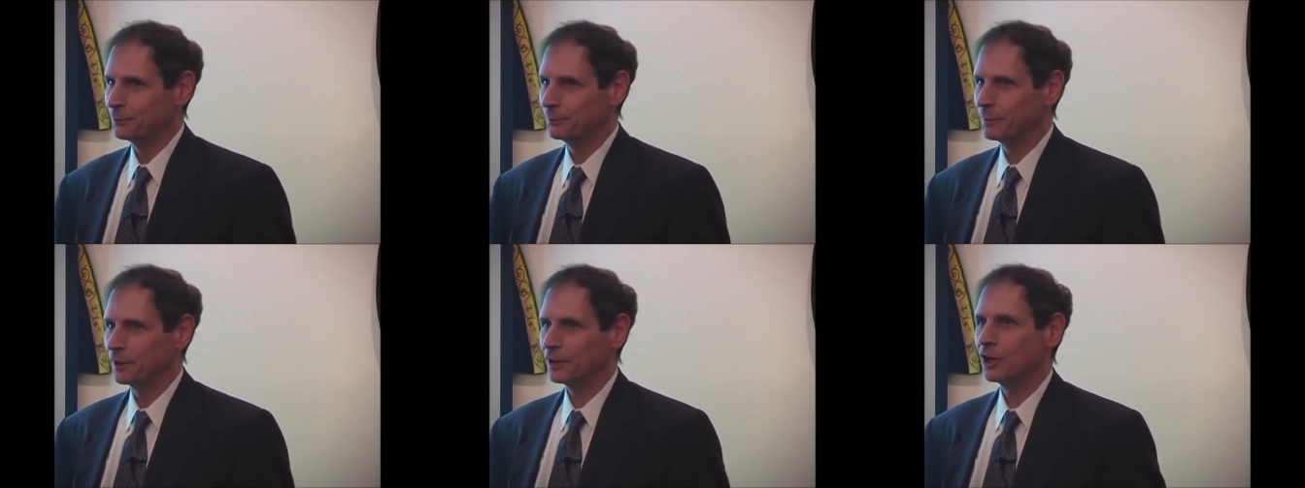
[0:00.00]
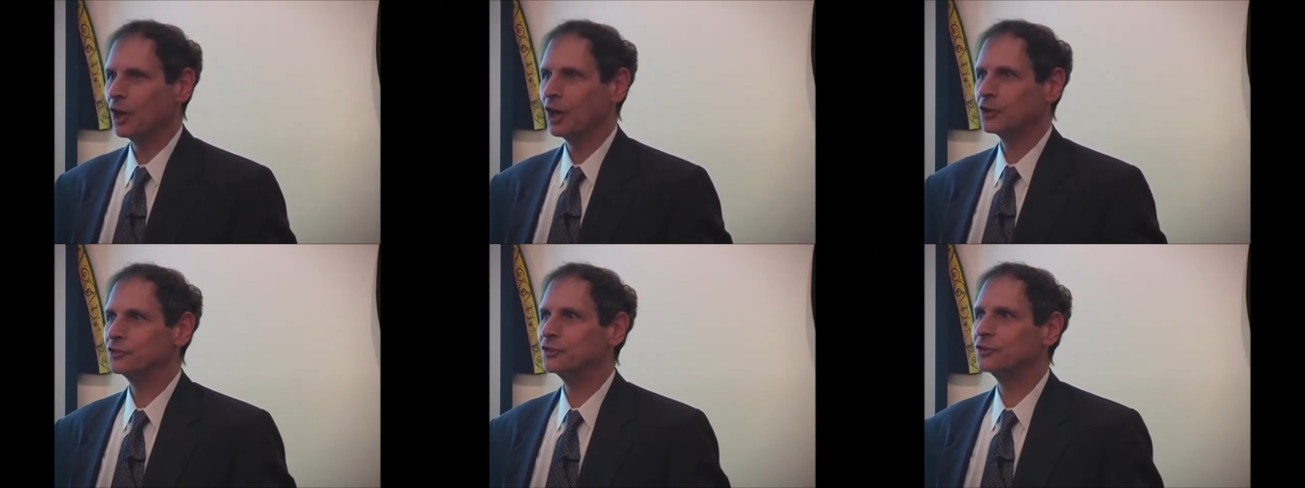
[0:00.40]
It
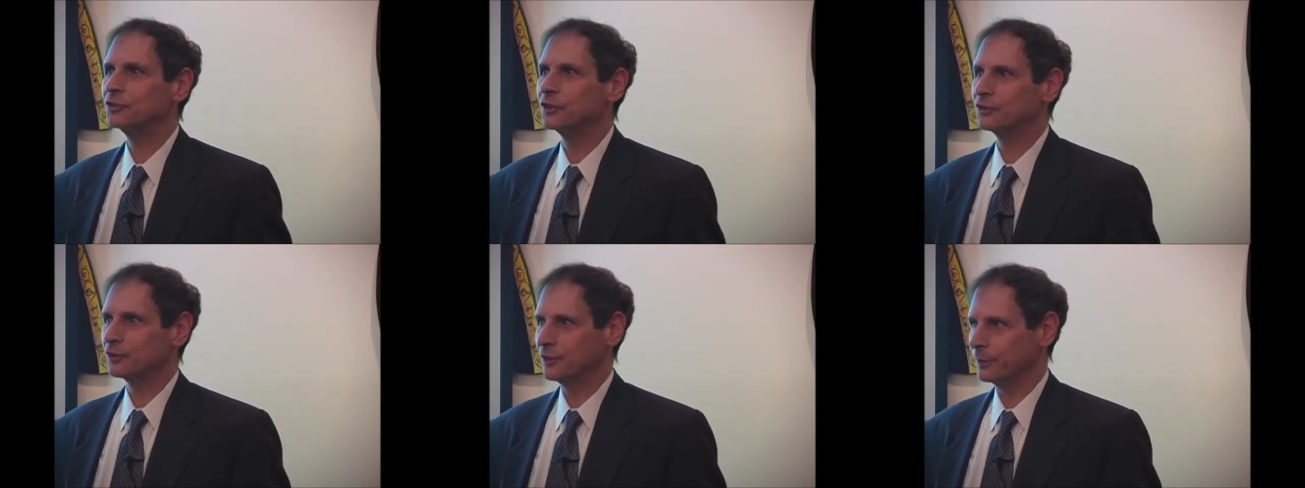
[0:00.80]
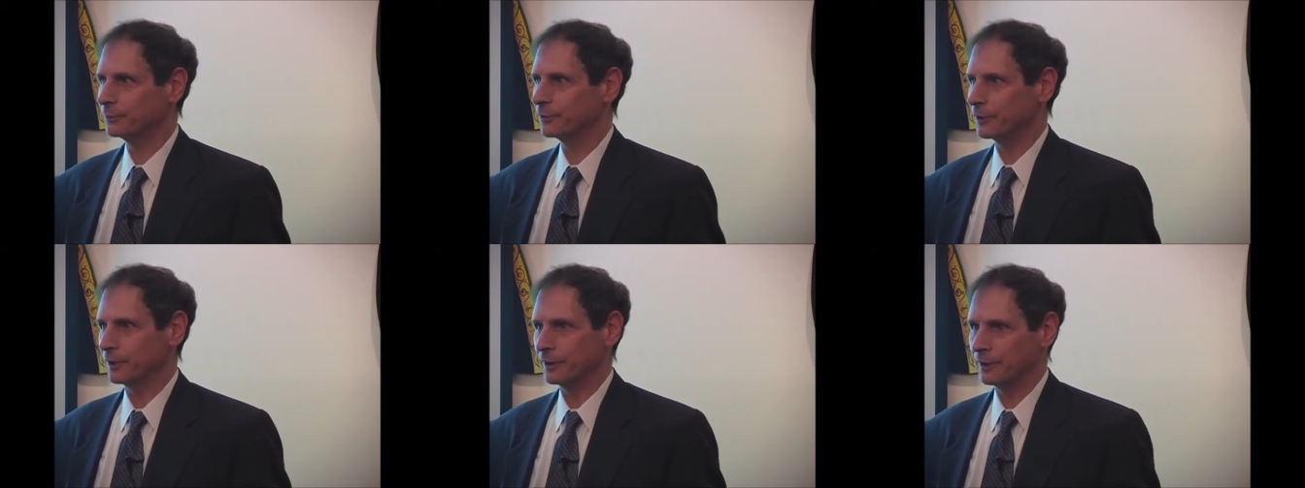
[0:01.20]
causes
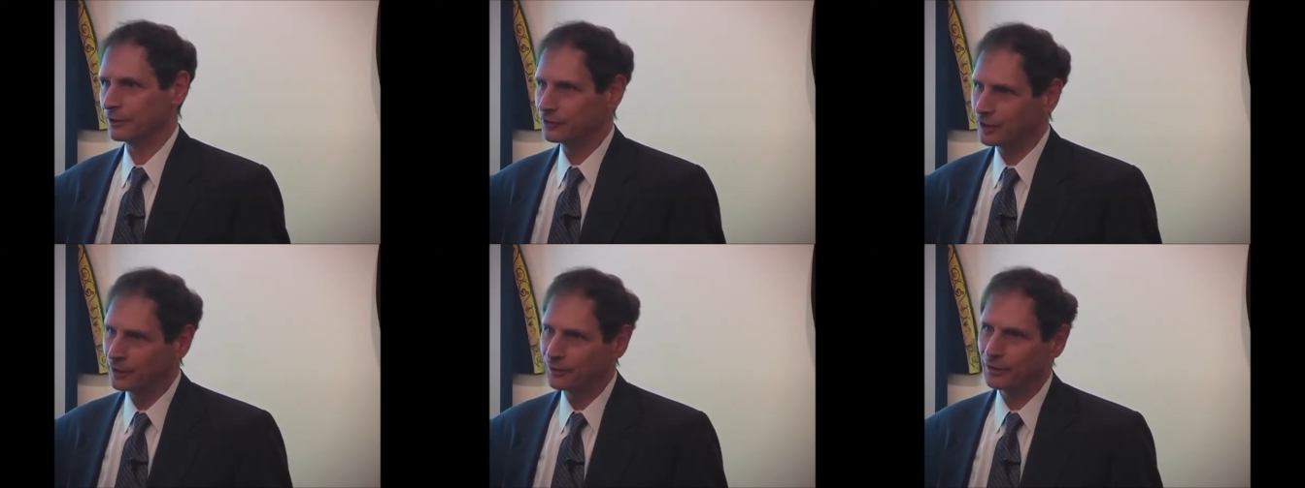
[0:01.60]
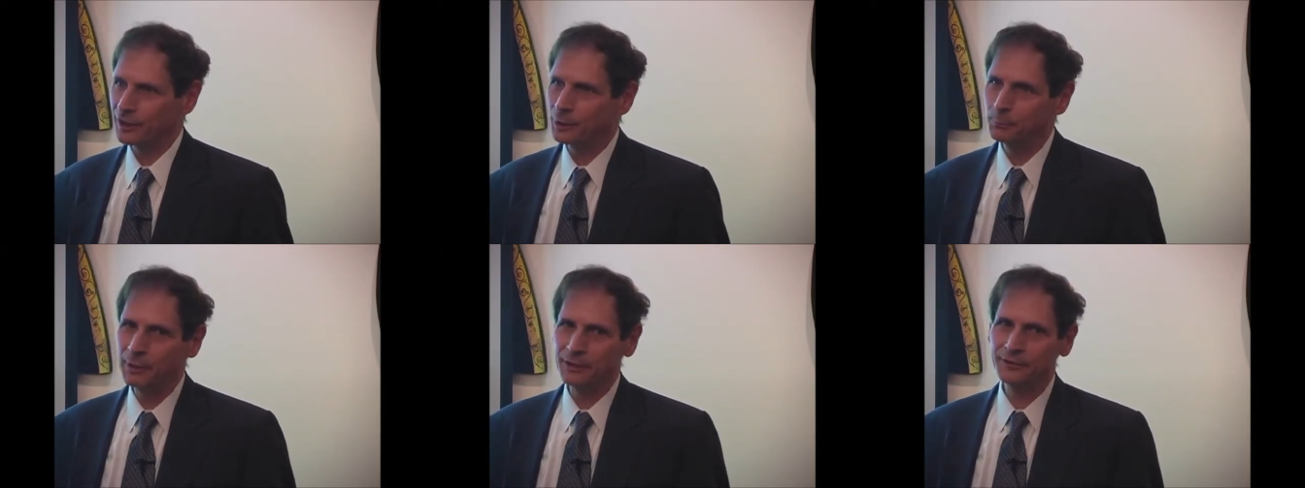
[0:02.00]
discomfort.
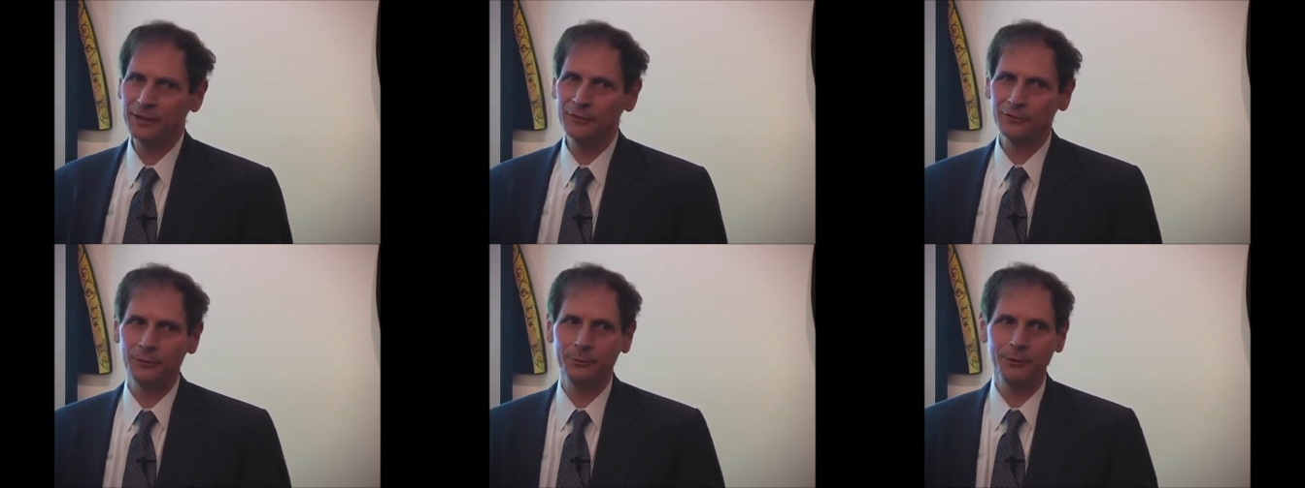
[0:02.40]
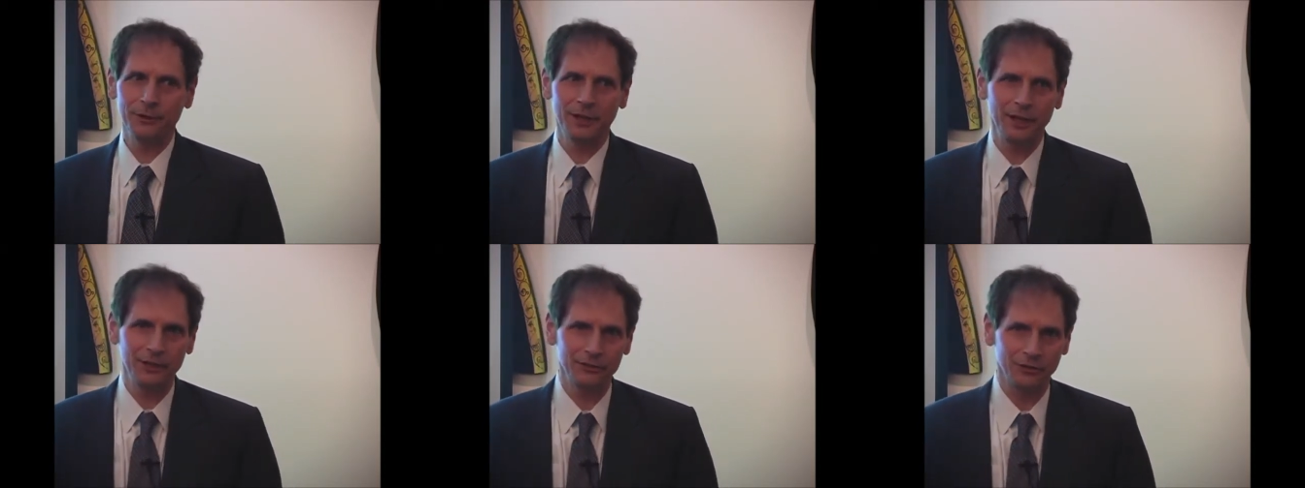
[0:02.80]
Think about that from your
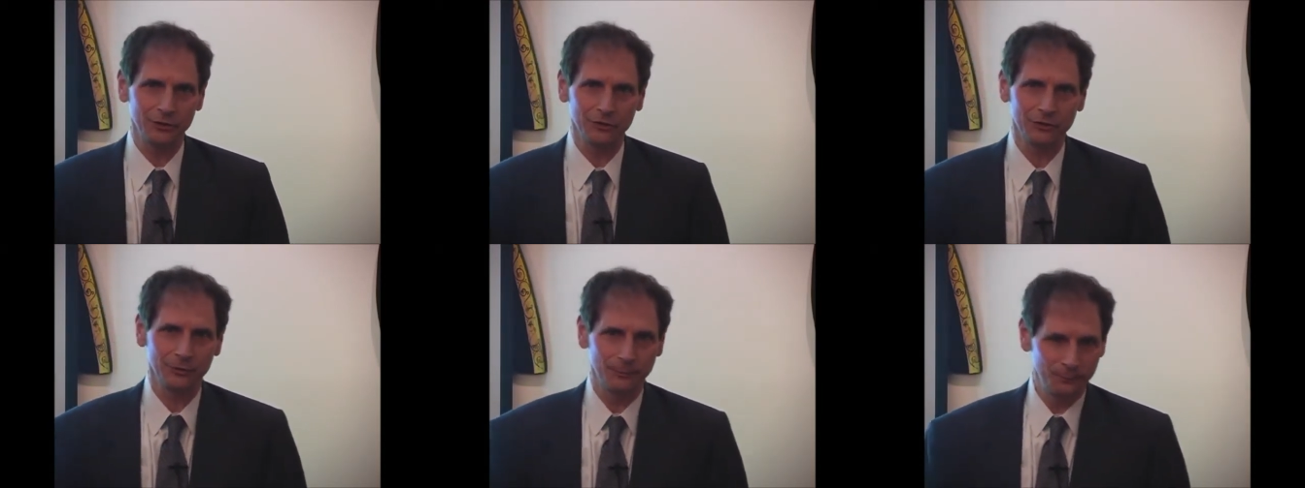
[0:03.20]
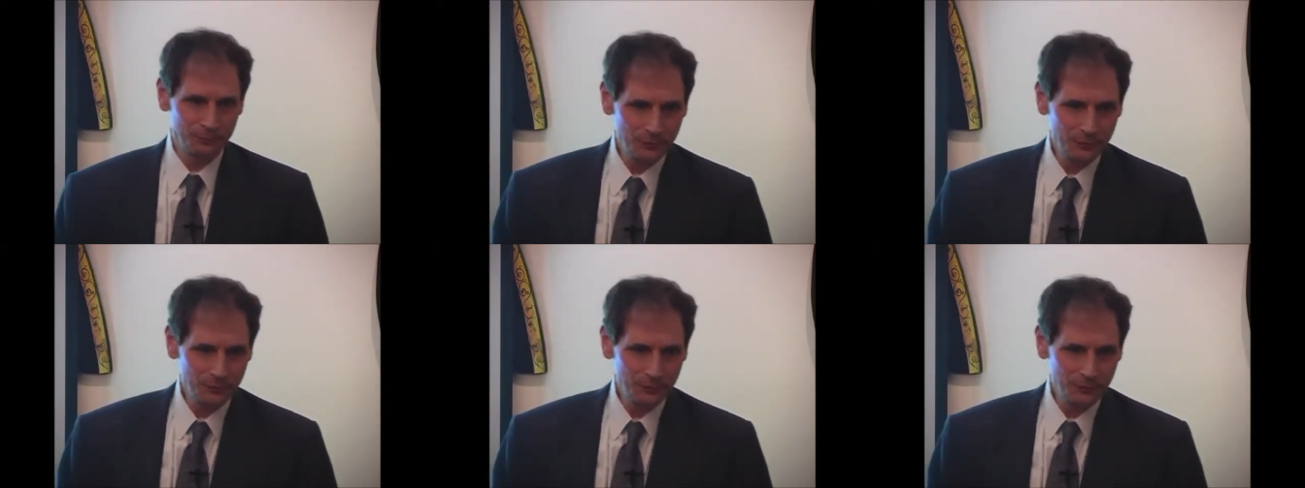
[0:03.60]
cases.